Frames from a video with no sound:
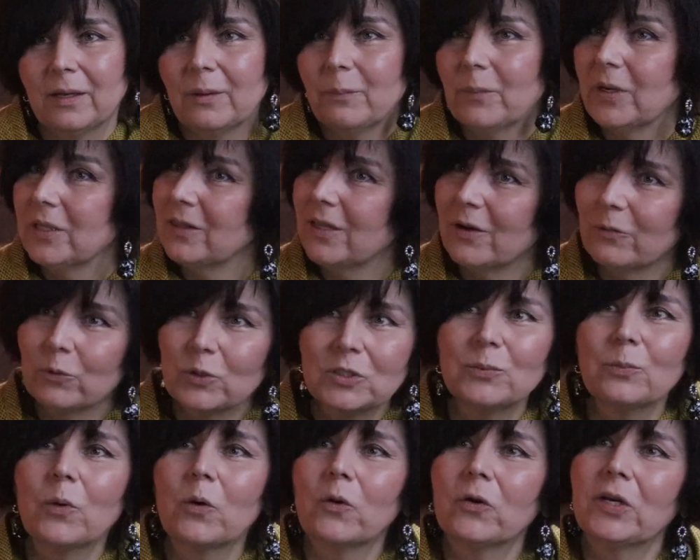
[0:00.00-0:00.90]
but there
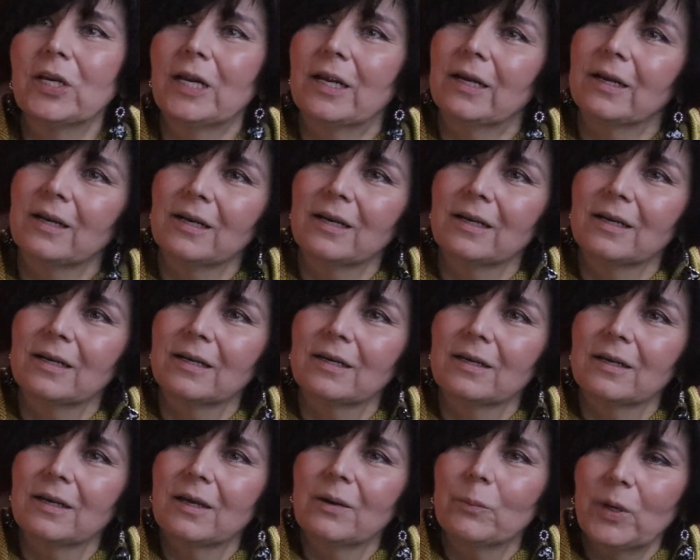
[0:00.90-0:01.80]
was more
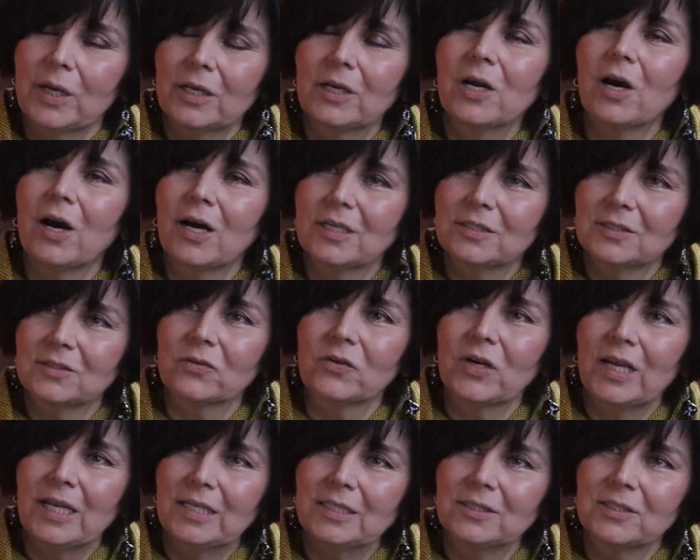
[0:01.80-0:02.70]
by God's
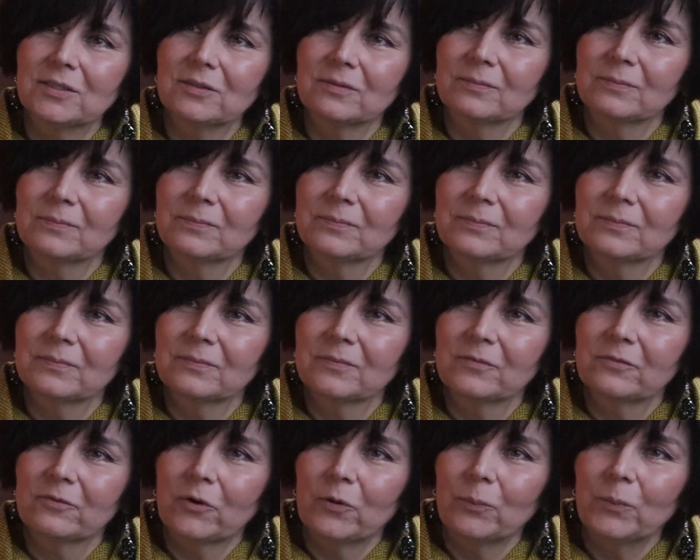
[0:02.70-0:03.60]
grace
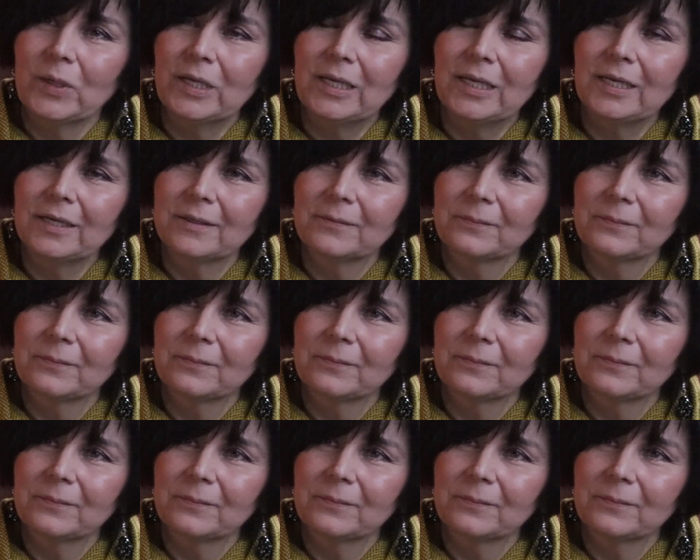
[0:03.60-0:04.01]
for me.